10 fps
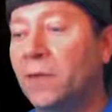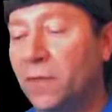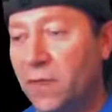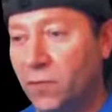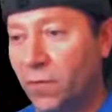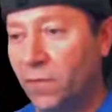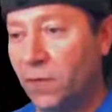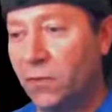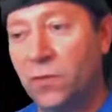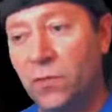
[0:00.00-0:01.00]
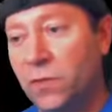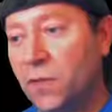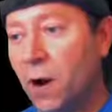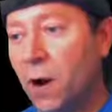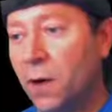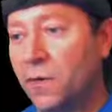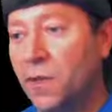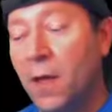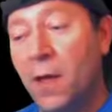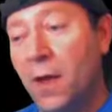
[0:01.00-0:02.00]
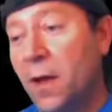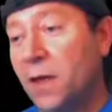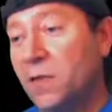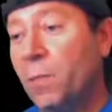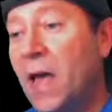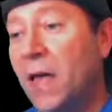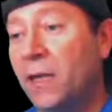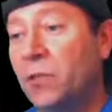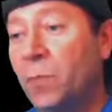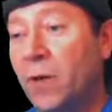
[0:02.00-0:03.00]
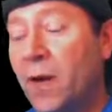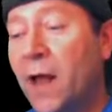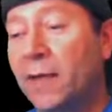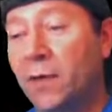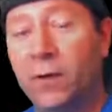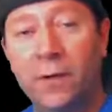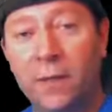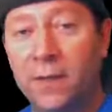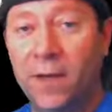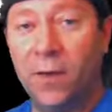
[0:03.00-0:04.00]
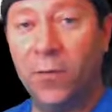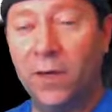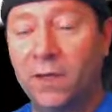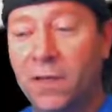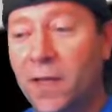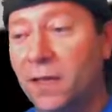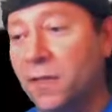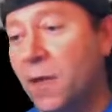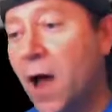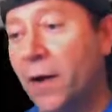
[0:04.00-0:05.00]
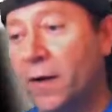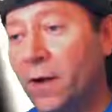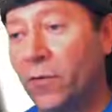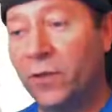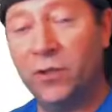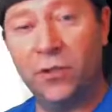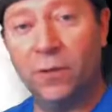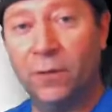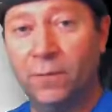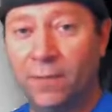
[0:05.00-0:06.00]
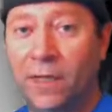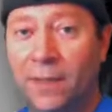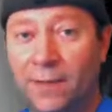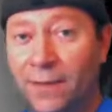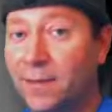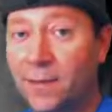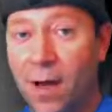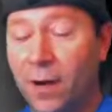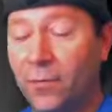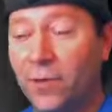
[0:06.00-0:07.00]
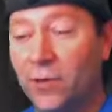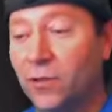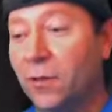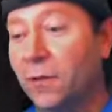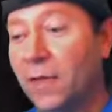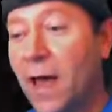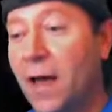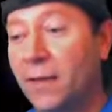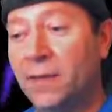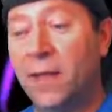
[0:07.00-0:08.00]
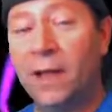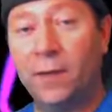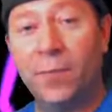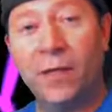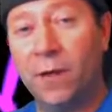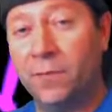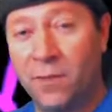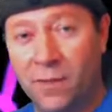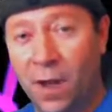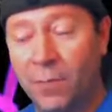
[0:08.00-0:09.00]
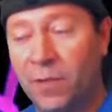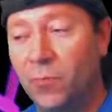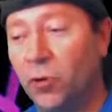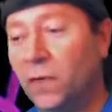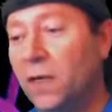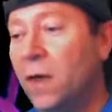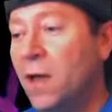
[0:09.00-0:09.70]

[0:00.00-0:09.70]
of these reviews. 2 stars, Spanish, but I can already tell what it says. Nada original, meaning it's not original. Yeah, it's like it becomes a zombie movie.